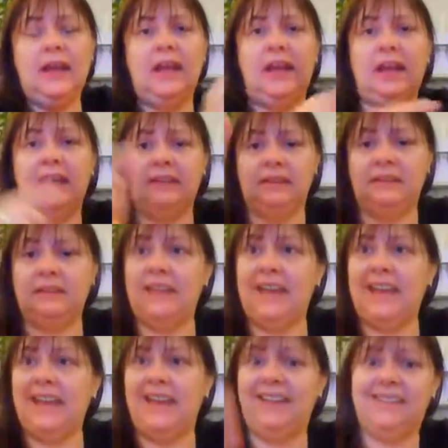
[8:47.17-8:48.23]
and
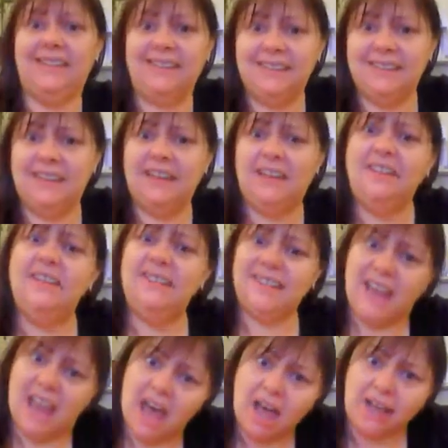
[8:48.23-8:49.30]
I had this
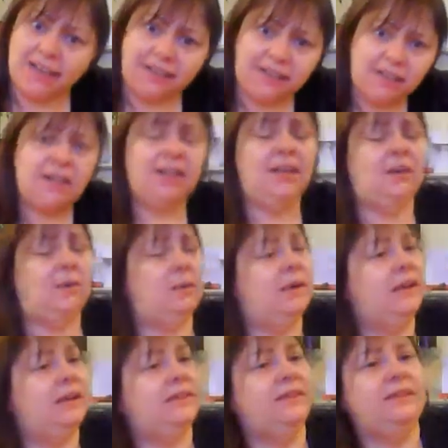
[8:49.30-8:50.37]
line
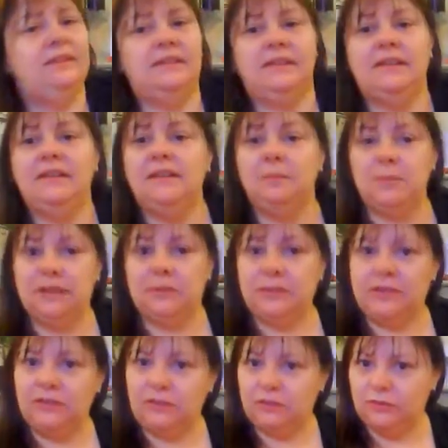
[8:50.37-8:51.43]
where this middle
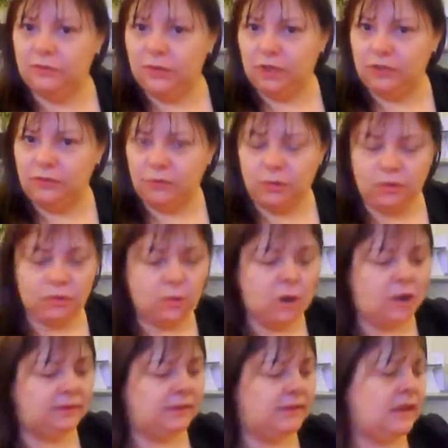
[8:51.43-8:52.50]
bit of wood
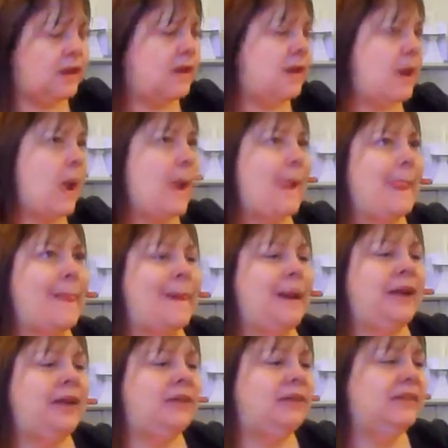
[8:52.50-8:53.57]
was, and
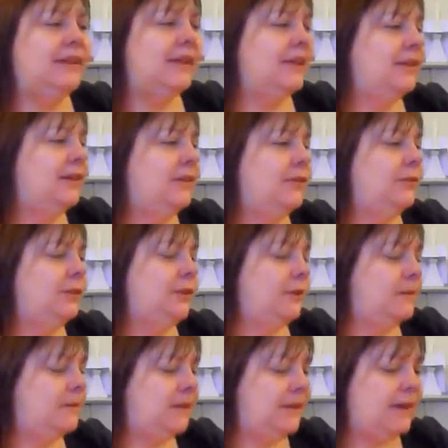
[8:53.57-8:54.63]
I looked at it and I thought, you know
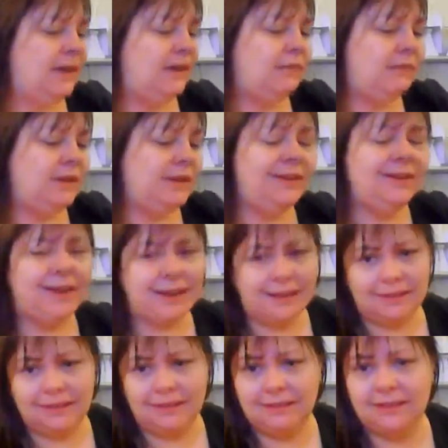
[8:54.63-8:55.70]
what, I really
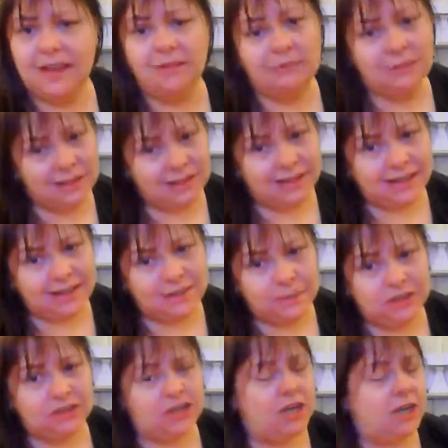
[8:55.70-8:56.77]
like the
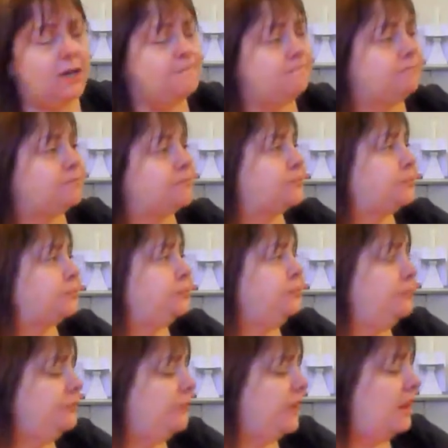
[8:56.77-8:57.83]
picture,
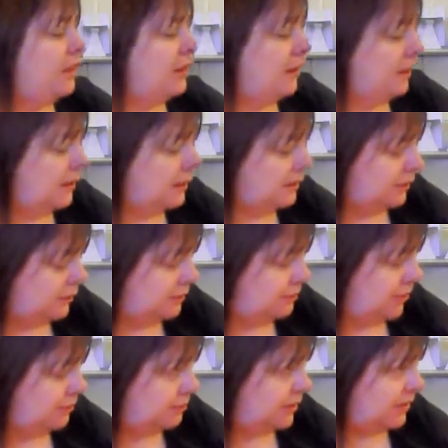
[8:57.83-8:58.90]

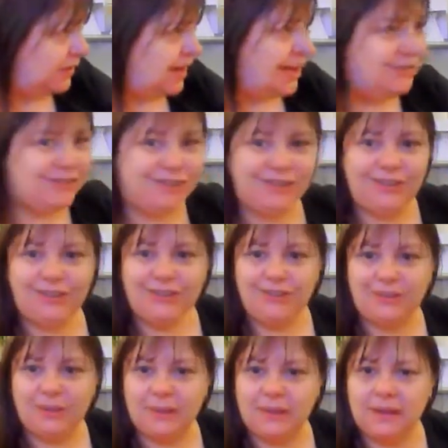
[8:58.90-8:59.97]
but I've got to do
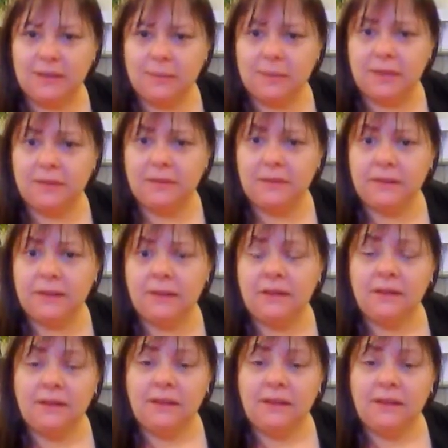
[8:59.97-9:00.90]
something about the